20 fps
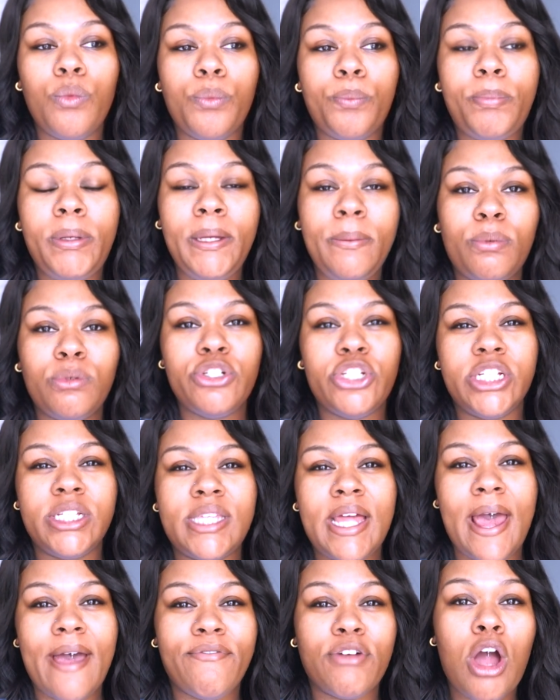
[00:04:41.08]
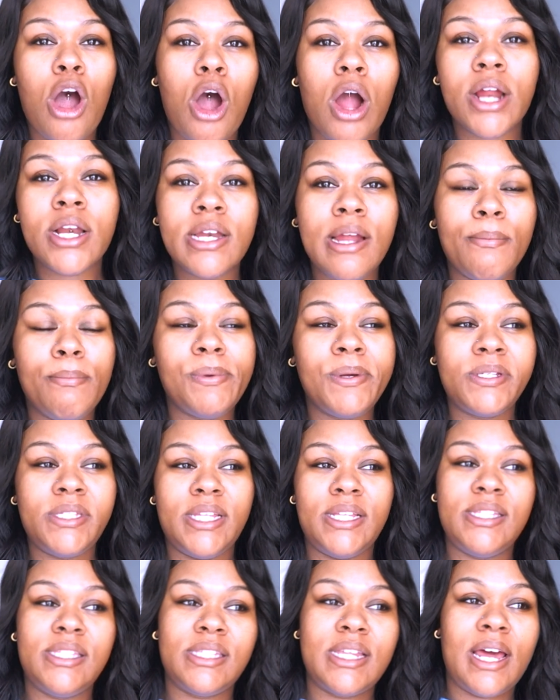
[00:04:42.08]
people just have card numbers
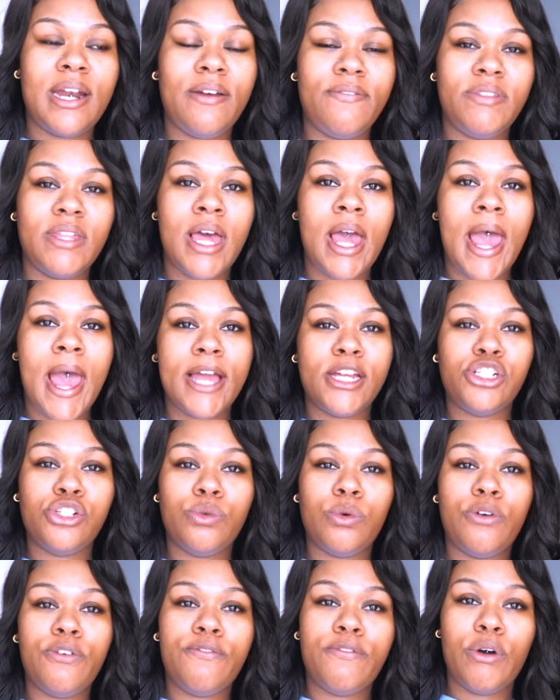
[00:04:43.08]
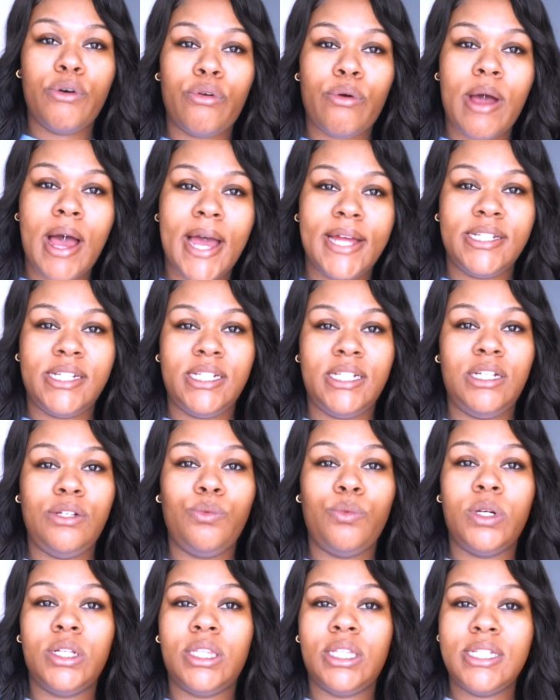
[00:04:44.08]
instead of the actual photo ID
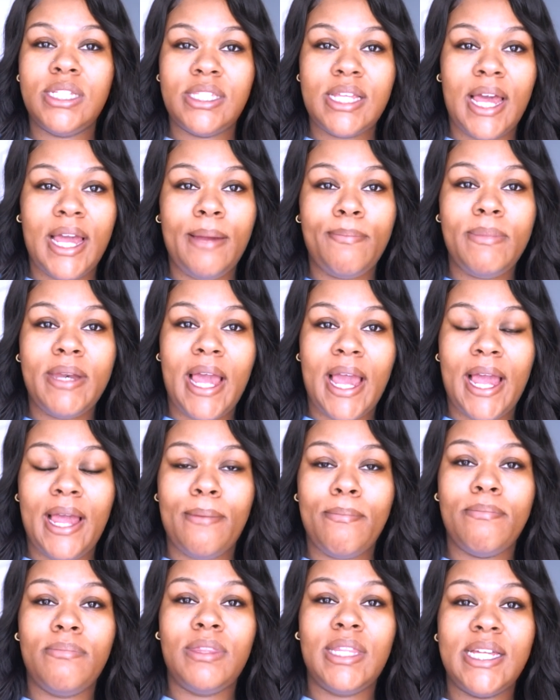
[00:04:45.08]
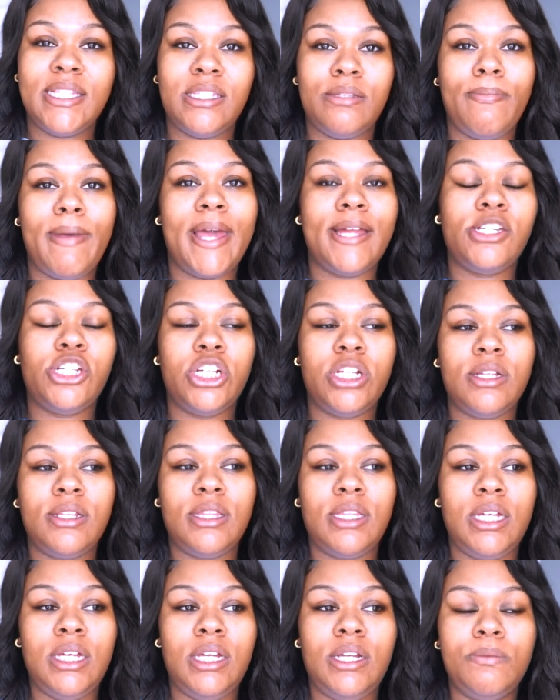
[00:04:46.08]
with the same name that's
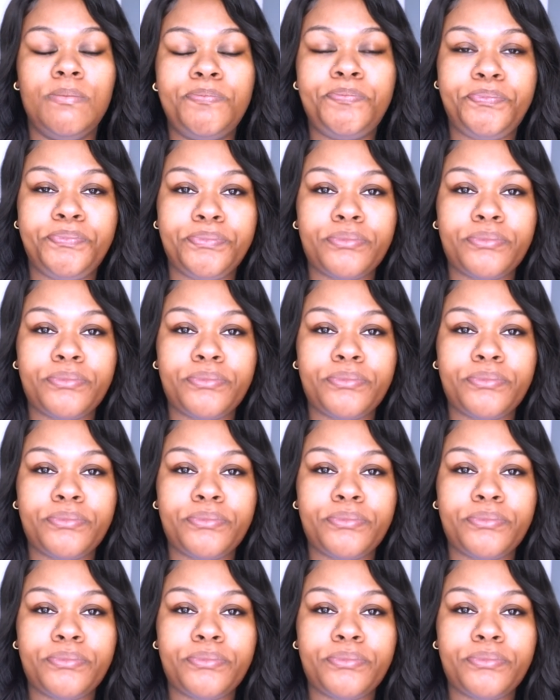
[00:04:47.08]
matching the